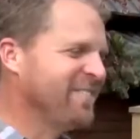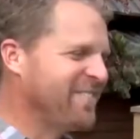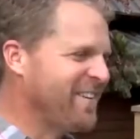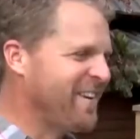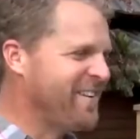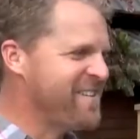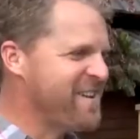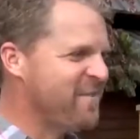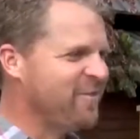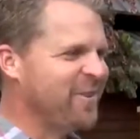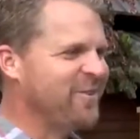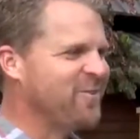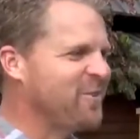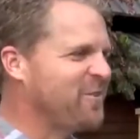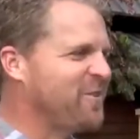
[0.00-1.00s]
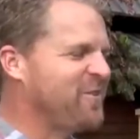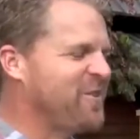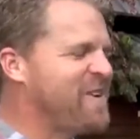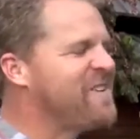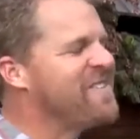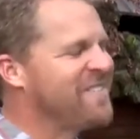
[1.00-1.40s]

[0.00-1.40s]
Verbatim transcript: Sit out here and have lunch once in a while.